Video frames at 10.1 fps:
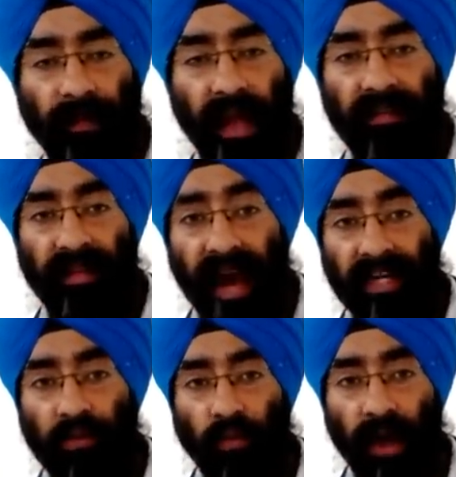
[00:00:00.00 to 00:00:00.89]
And
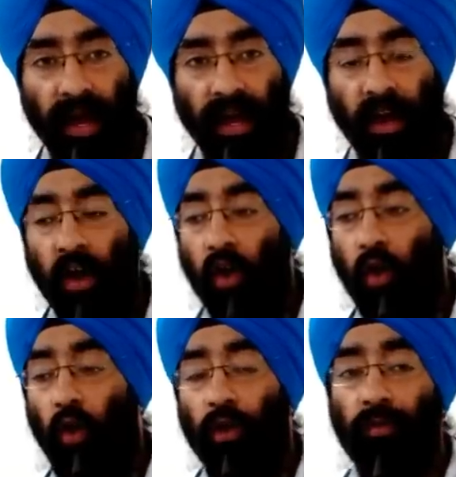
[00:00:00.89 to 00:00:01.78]
that's why
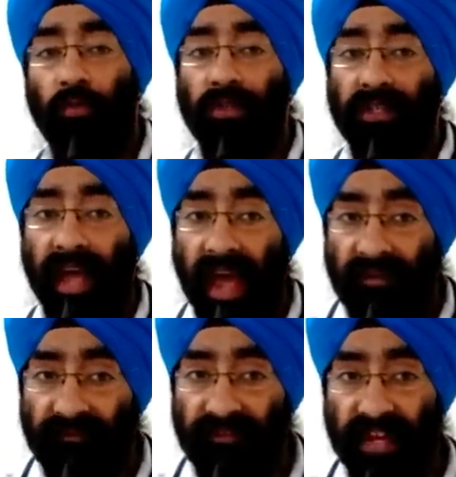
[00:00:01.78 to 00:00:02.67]
almost
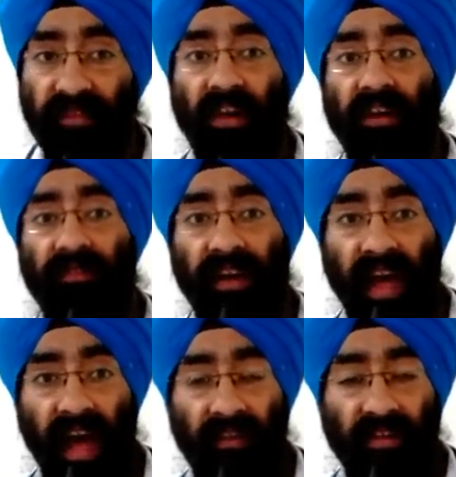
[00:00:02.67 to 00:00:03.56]
everyone will
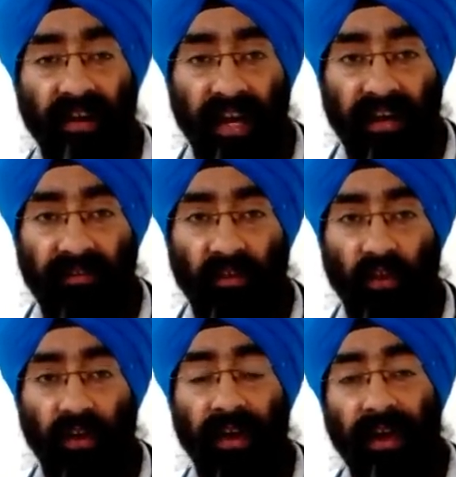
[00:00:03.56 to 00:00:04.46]
have a
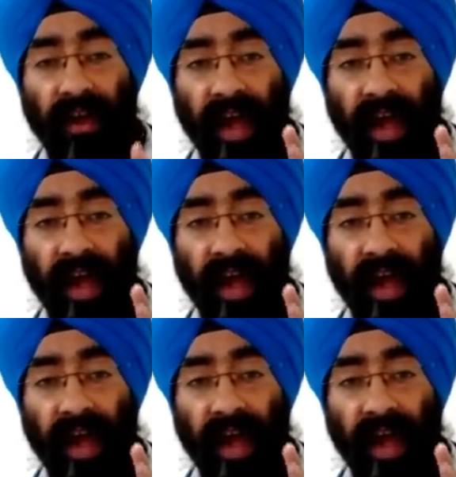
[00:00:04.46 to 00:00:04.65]
nightfall